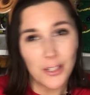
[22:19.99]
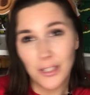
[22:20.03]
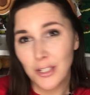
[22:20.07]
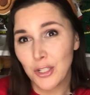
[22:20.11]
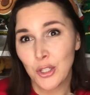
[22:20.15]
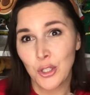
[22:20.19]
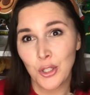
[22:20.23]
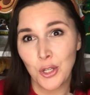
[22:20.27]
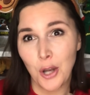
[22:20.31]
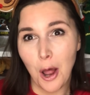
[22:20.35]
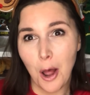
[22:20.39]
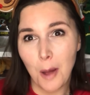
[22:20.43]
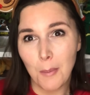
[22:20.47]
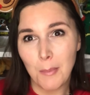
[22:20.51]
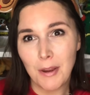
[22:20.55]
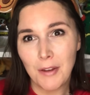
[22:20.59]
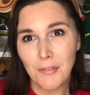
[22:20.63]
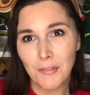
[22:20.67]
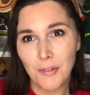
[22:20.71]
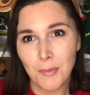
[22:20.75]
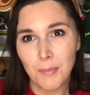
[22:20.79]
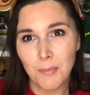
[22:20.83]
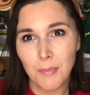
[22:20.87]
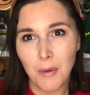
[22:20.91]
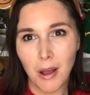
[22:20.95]
to stop me
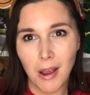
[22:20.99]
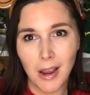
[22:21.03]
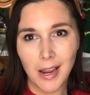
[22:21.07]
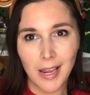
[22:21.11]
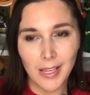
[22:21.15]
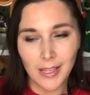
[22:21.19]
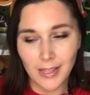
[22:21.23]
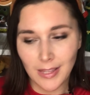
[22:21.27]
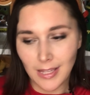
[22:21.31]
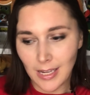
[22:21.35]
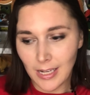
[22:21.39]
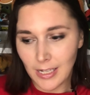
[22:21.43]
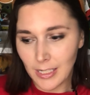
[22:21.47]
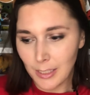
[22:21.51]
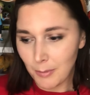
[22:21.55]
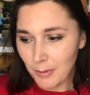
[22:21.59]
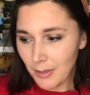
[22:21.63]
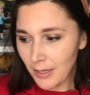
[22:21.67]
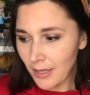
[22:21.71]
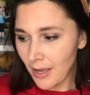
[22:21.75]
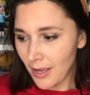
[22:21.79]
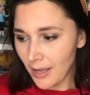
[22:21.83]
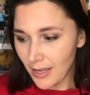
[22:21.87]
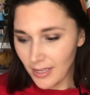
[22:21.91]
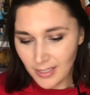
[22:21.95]
from buying things,
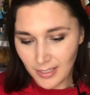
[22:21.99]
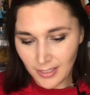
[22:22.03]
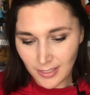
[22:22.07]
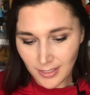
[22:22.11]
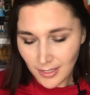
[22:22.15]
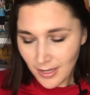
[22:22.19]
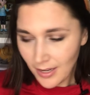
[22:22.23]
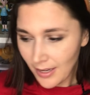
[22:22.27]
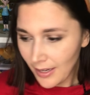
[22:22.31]
because